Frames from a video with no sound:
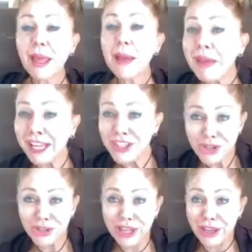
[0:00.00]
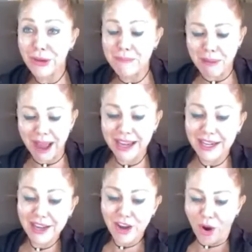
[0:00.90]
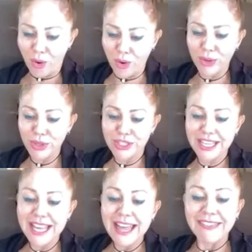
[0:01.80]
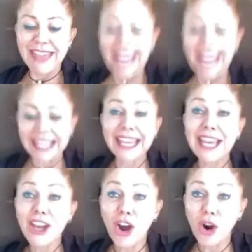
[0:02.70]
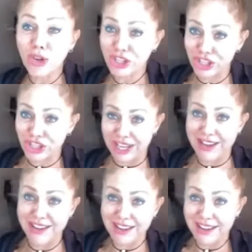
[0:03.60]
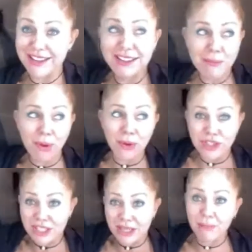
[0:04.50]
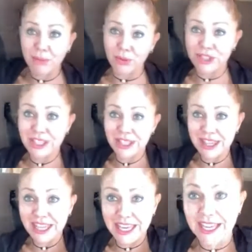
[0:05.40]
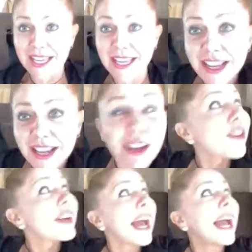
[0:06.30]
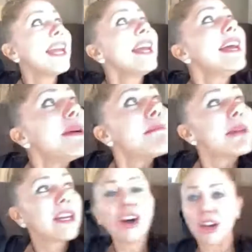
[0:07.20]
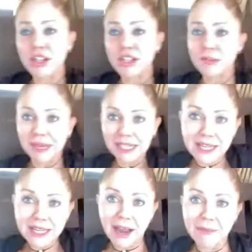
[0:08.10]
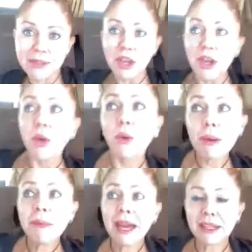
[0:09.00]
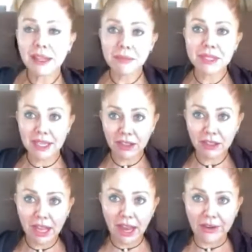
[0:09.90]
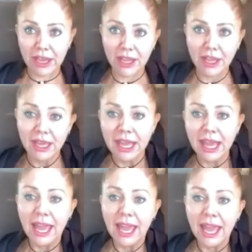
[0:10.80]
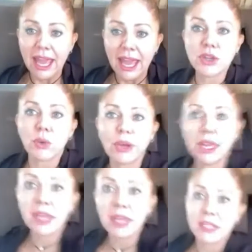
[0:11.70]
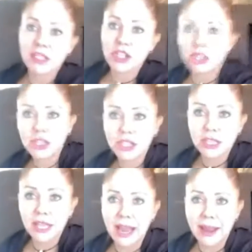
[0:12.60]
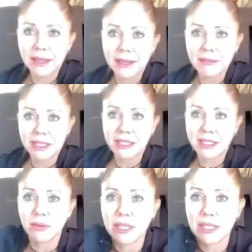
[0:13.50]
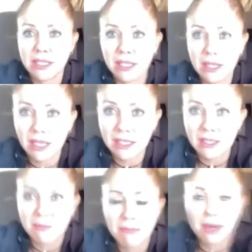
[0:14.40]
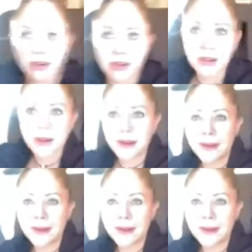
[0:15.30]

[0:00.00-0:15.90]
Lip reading: make sure that your partner knows that he or she is the most important thing, okay? Because many times we make them secondary and we just, let me see where is the lighting better.